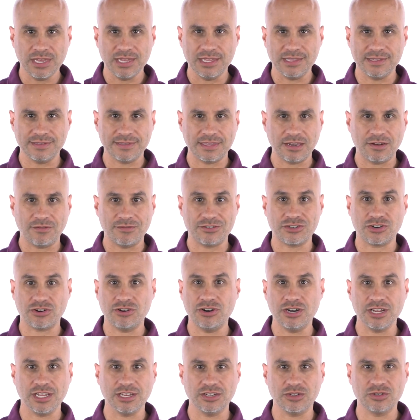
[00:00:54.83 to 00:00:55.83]
instead of
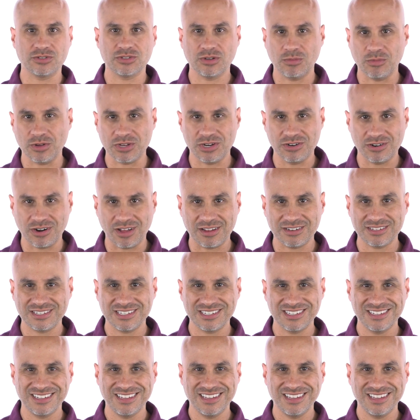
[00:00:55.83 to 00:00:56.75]
turning into someone you're not.